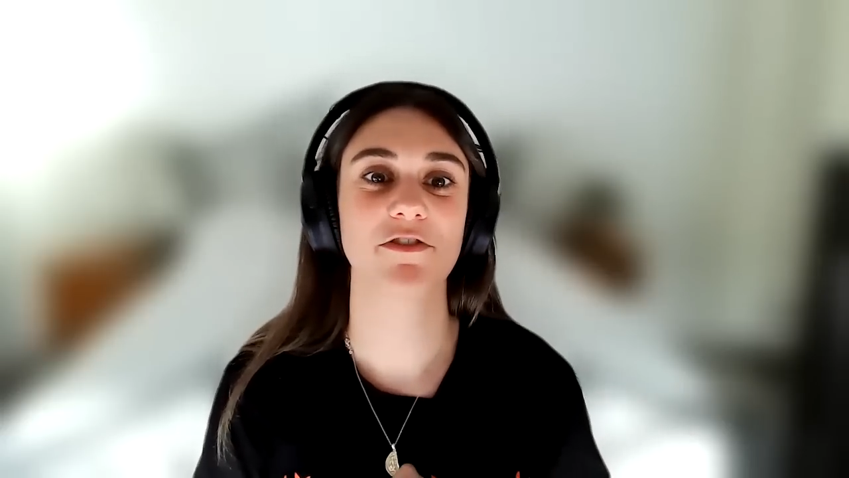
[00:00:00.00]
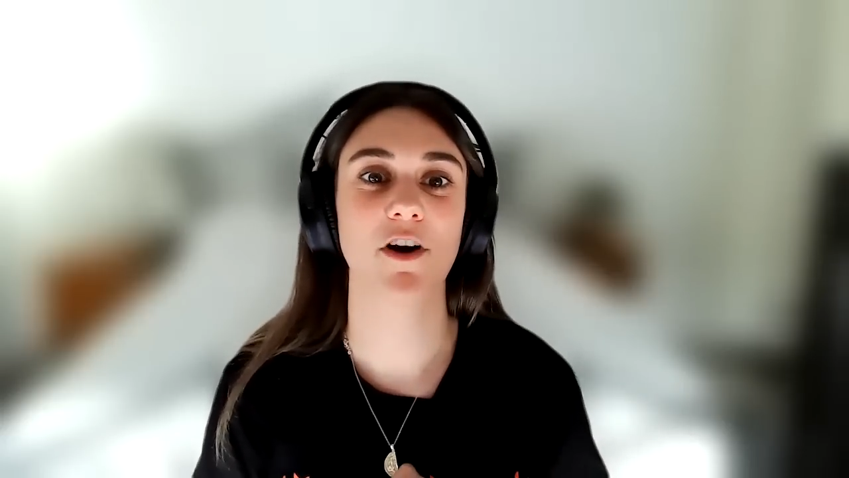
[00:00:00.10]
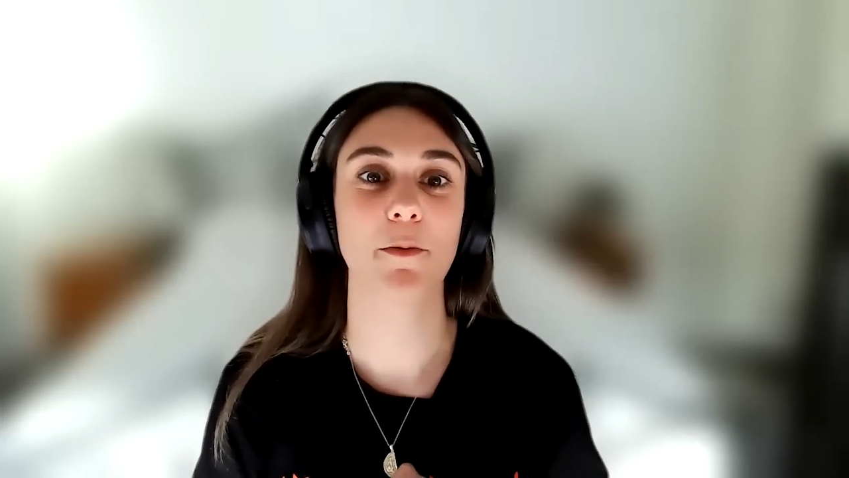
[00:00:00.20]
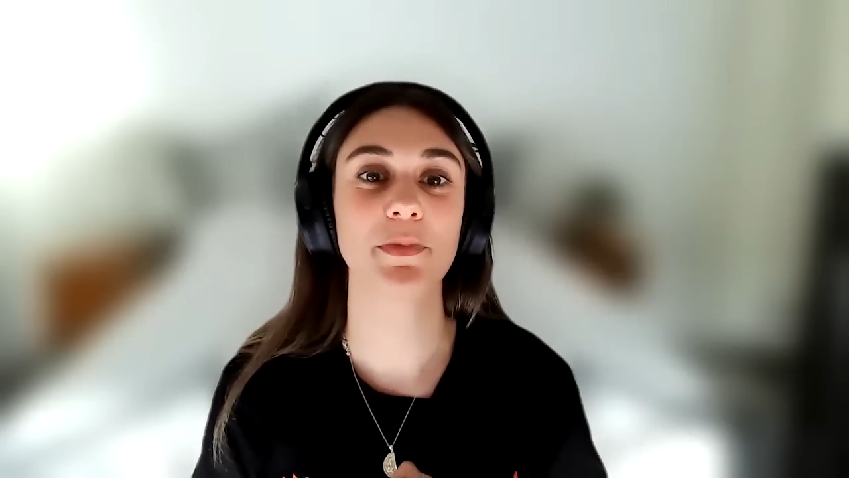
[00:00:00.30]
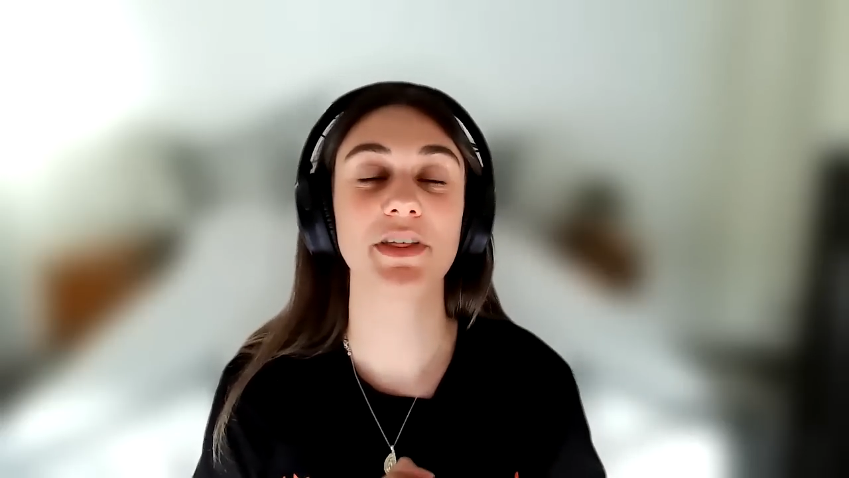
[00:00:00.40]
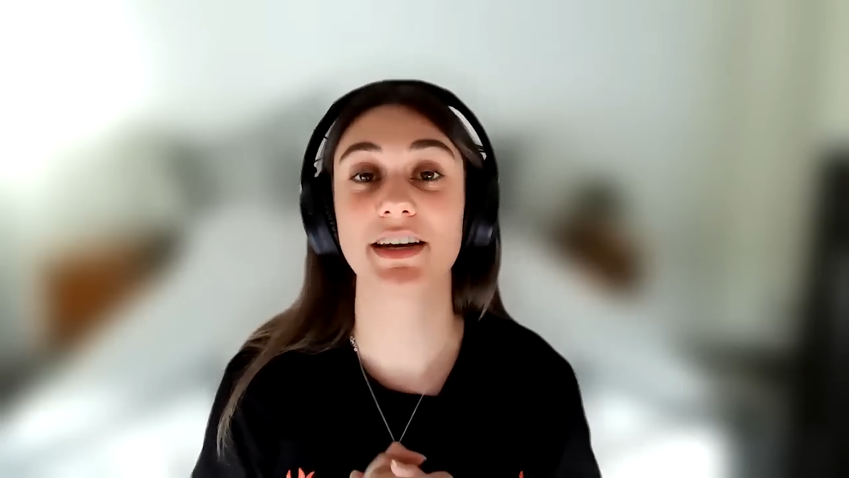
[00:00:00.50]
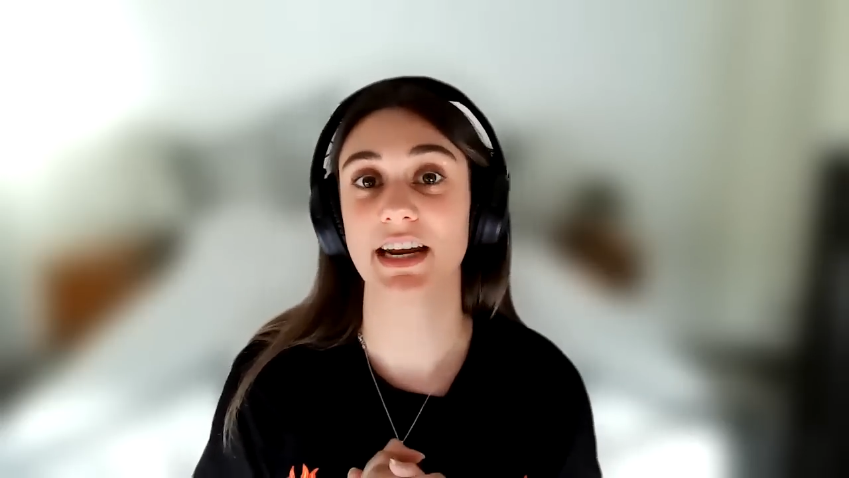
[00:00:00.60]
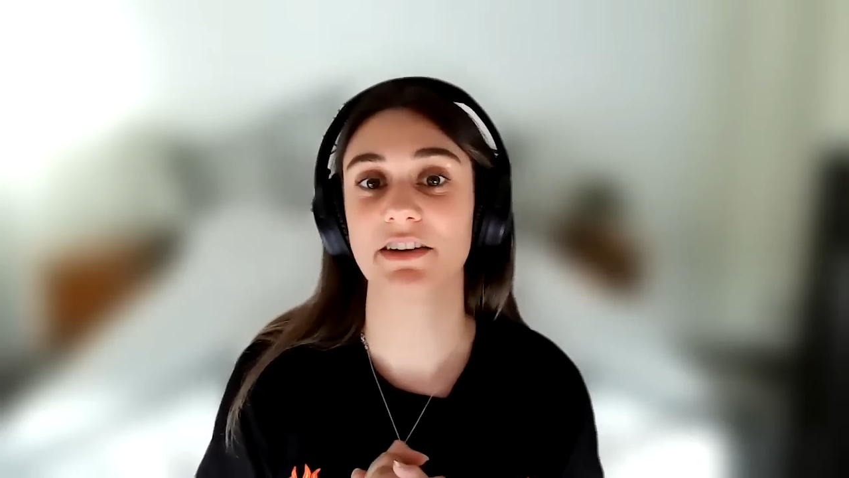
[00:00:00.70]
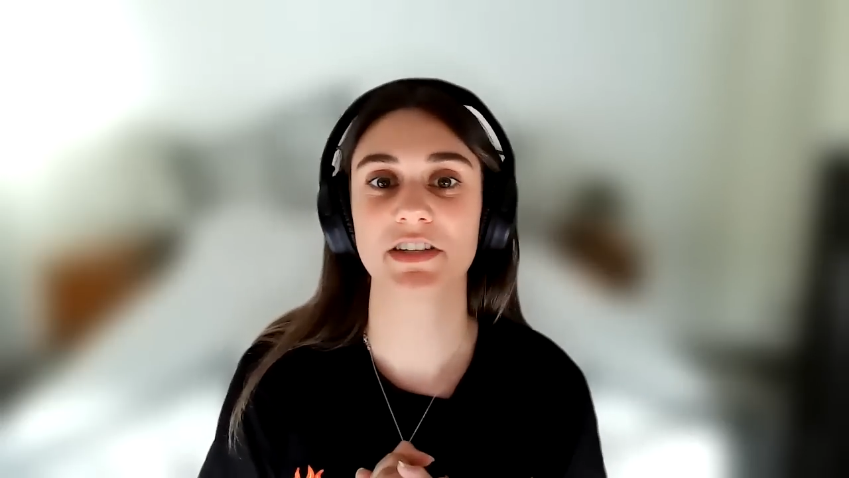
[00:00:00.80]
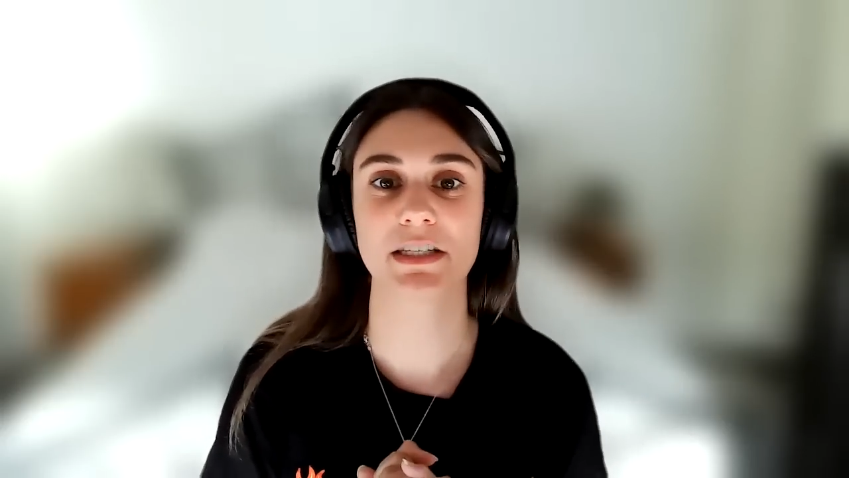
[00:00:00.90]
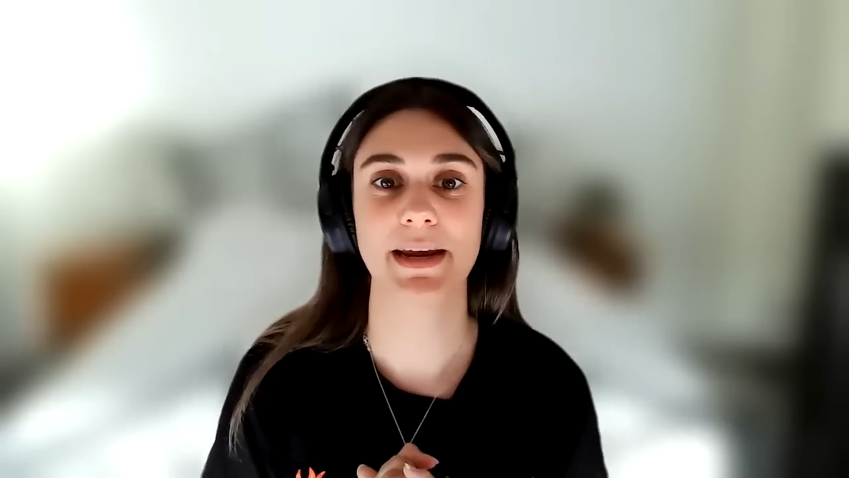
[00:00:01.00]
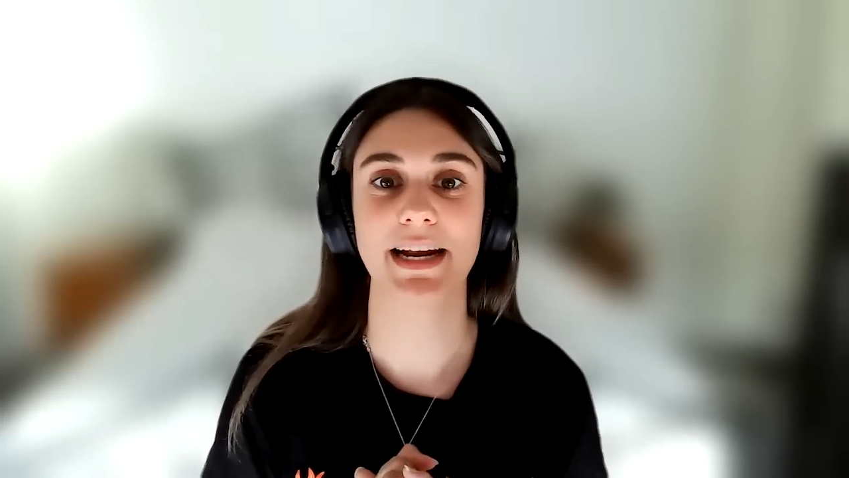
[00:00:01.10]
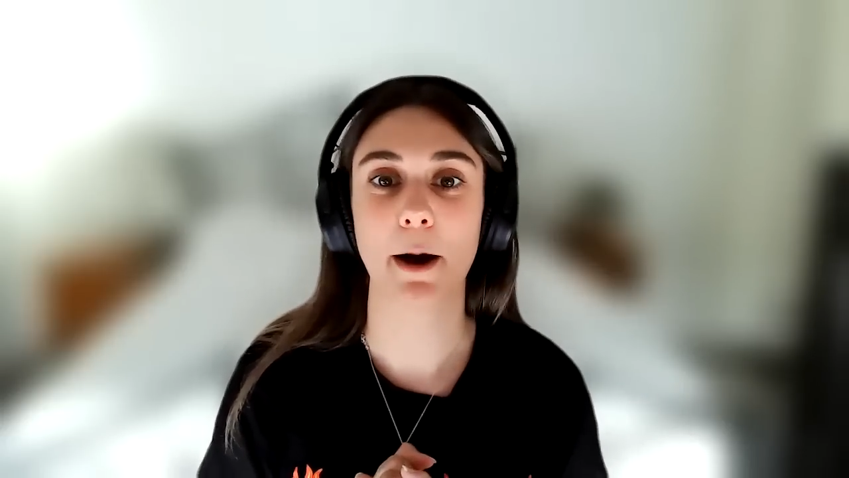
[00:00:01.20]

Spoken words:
from the Need for Speed